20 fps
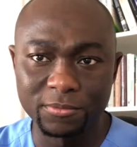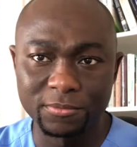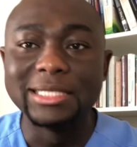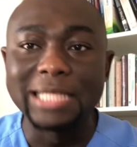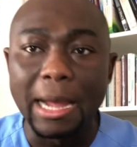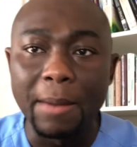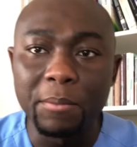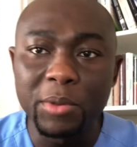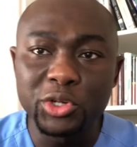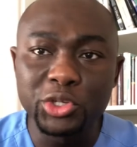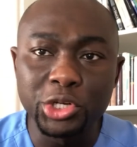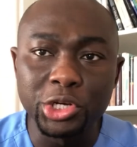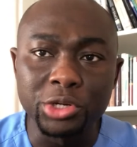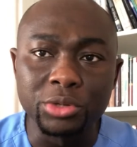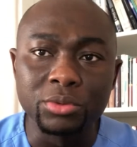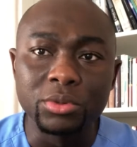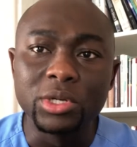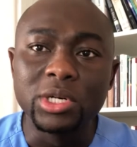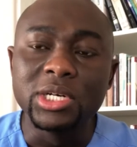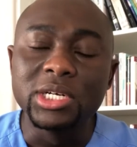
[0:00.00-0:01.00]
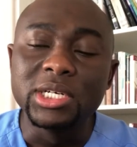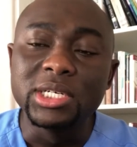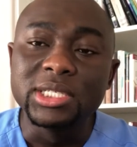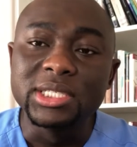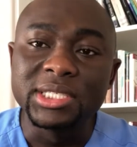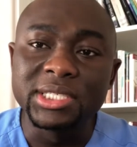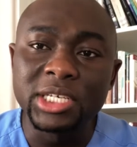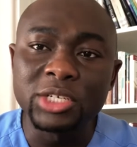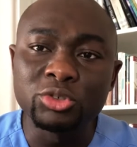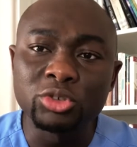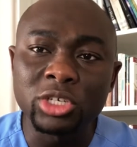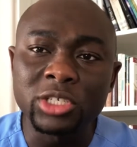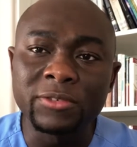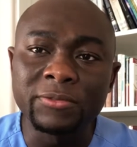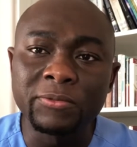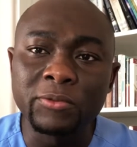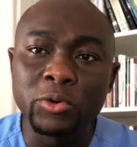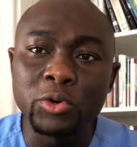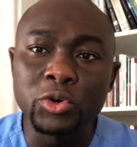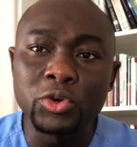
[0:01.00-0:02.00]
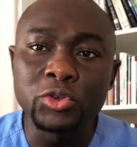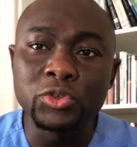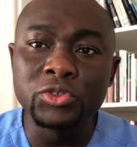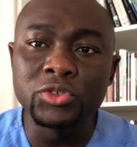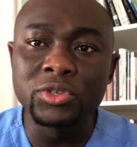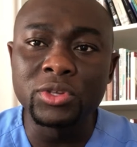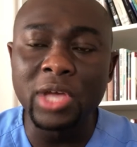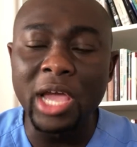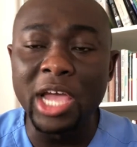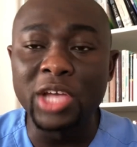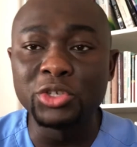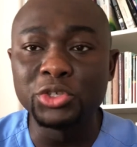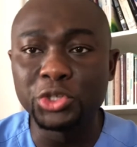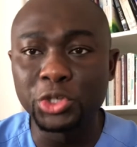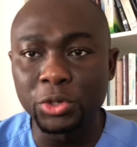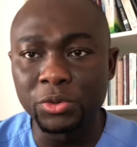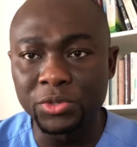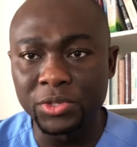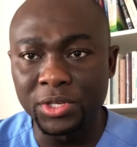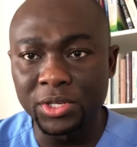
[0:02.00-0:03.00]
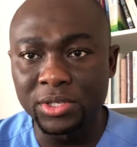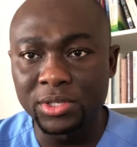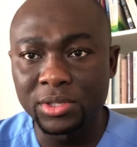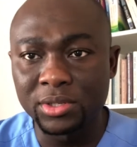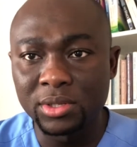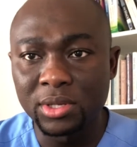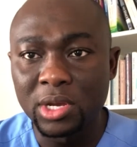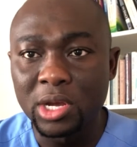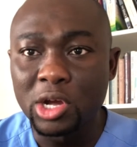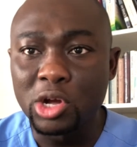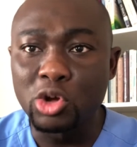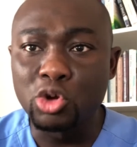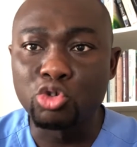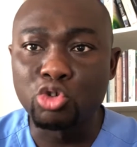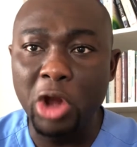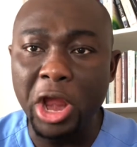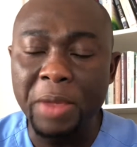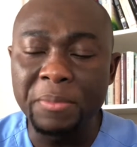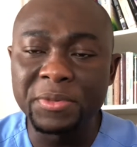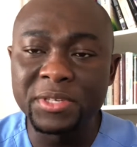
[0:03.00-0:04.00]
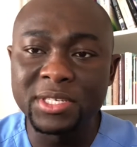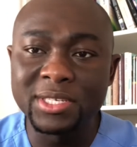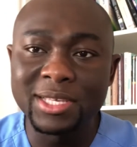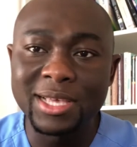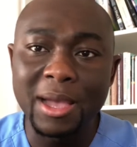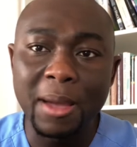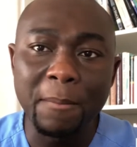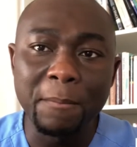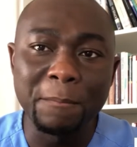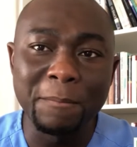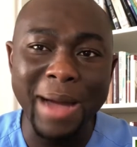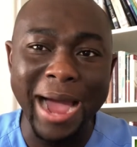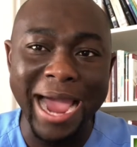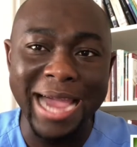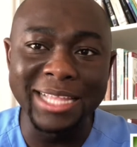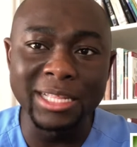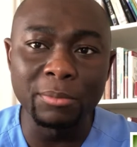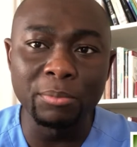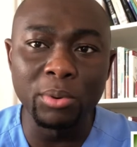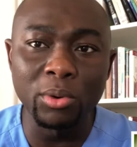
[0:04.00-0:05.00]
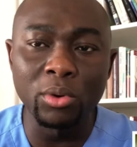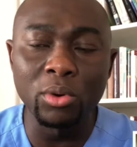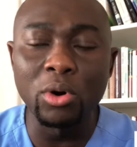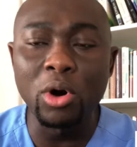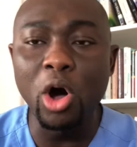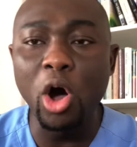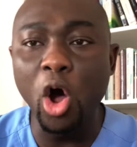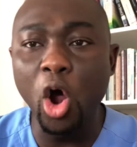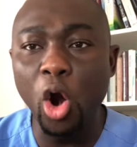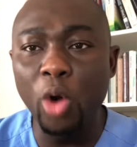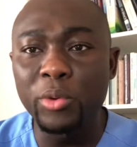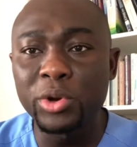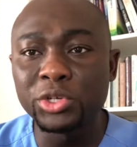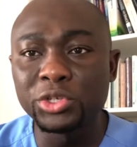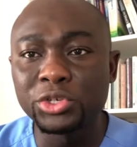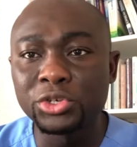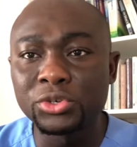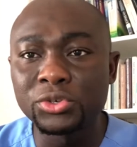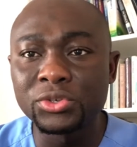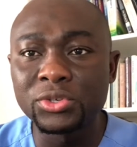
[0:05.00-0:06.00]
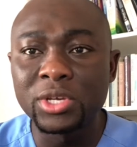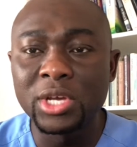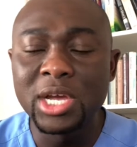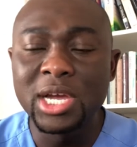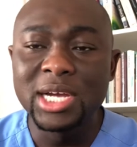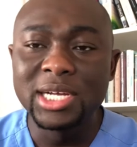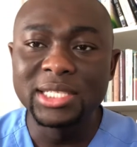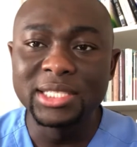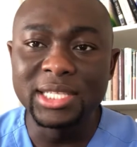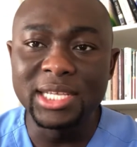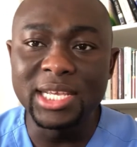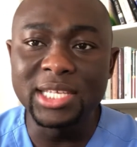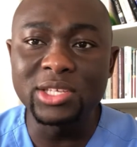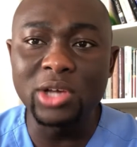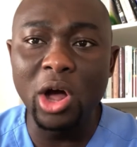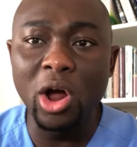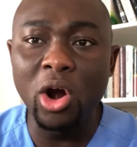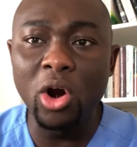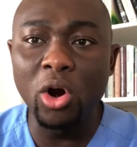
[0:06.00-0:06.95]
Number 2, citrus fruits and juices. Grapes, pineapple, orange juice, these are